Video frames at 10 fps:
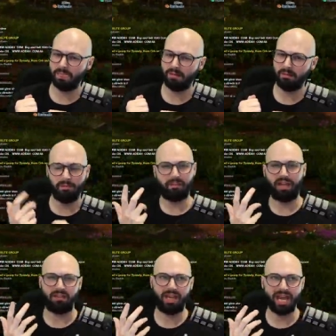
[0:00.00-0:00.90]
Well, playing
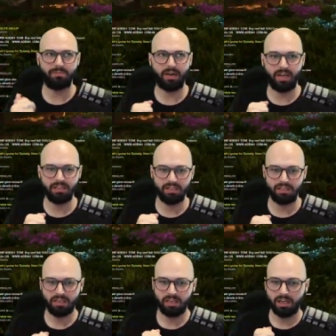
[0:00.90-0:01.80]
the game, I guess.
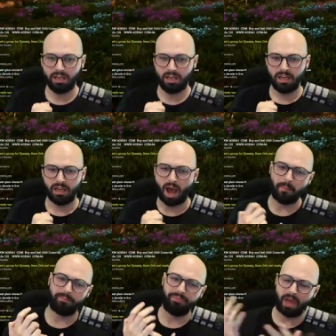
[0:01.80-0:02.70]
Um,
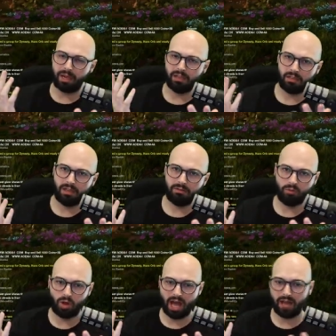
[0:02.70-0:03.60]
no, nah, but
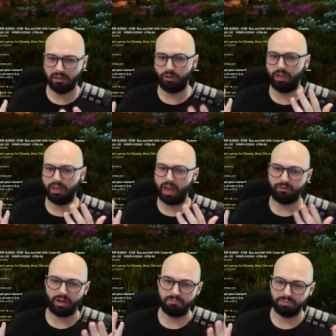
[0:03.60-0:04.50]
uh, literally
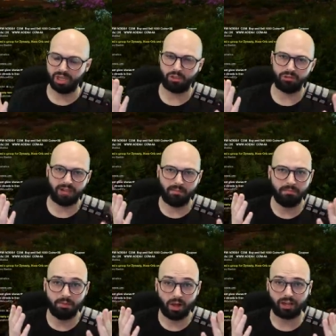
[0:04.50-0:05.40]
every single
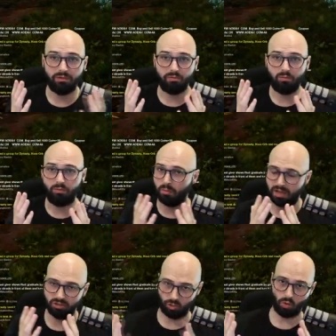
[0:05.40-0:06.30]
sub, like,
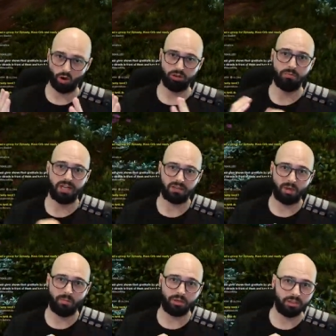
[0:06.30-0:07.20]
means the world to me at the
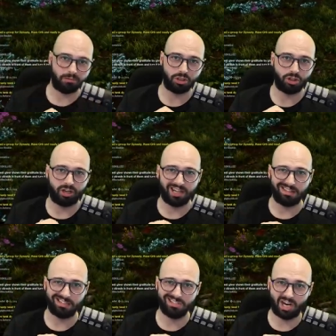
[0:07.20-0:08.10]
moment as I'm just trying to get
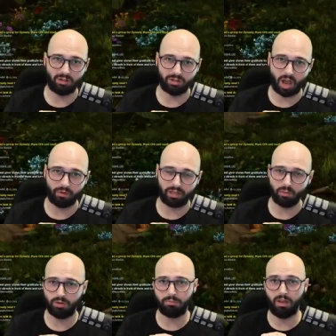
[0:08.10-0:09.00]
this channel going. You
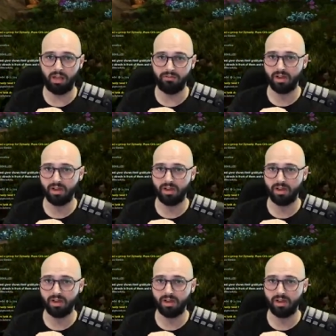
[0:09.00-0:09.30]
wouldn't believe